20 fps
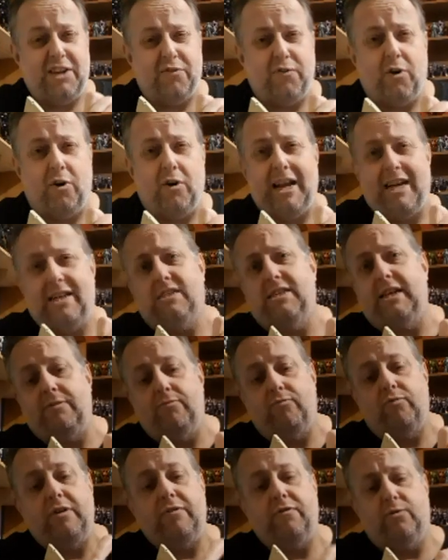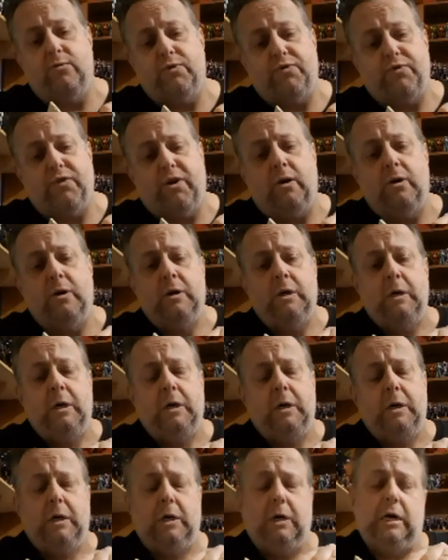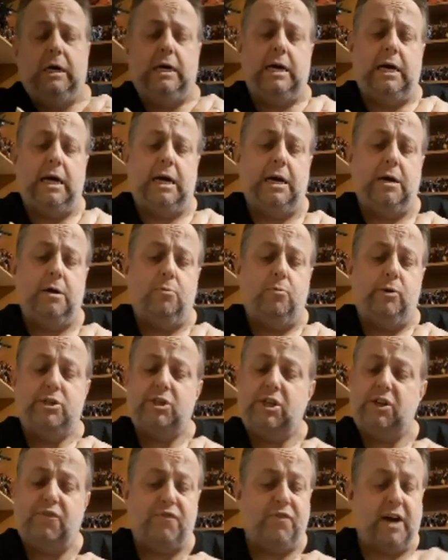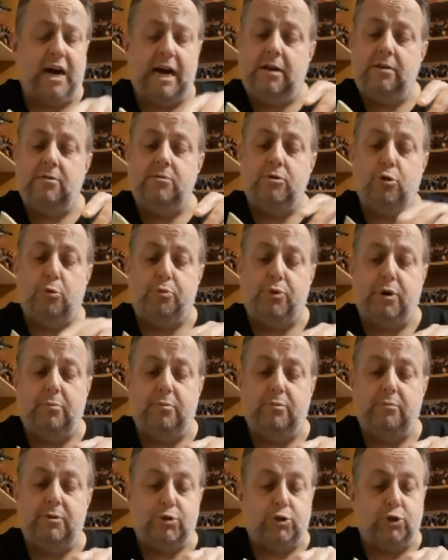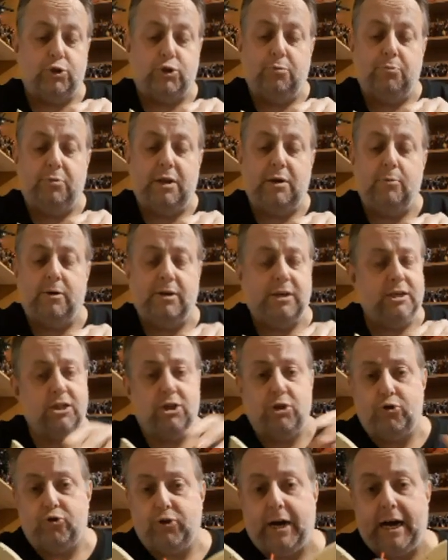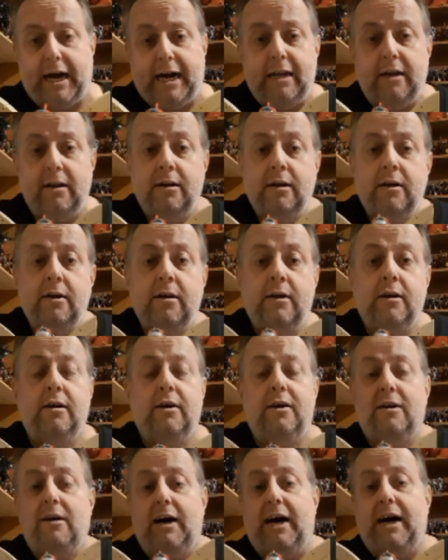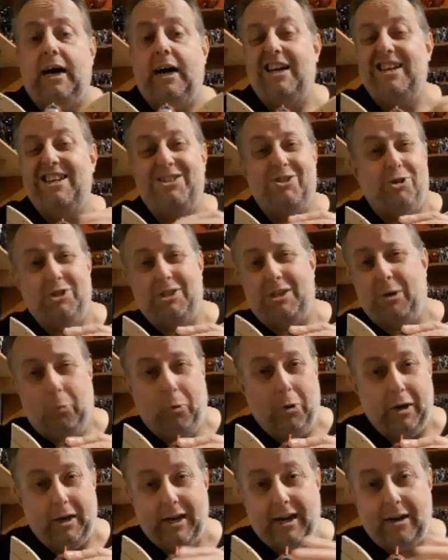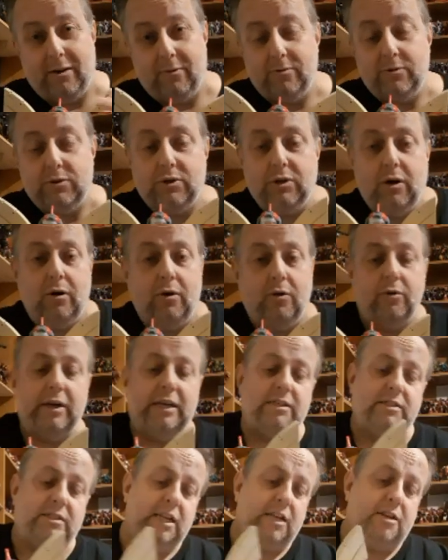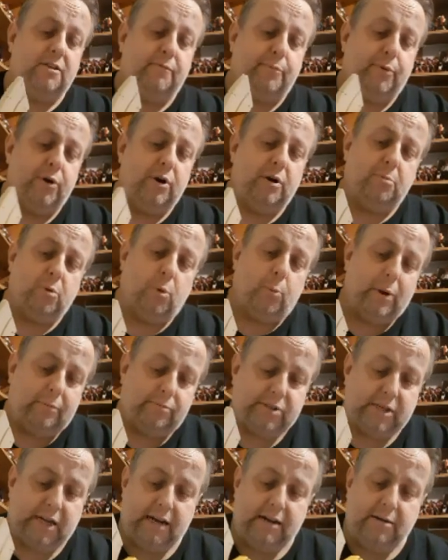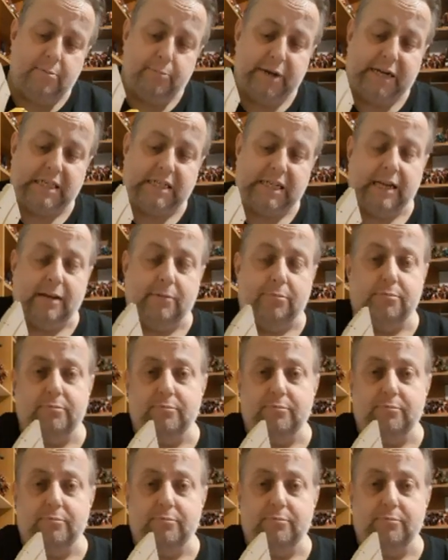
for and I had to give refunds for. Which is fine, no problem. It's just something I wanted to try and it just didn't work out. So instead of putting it on my website and basically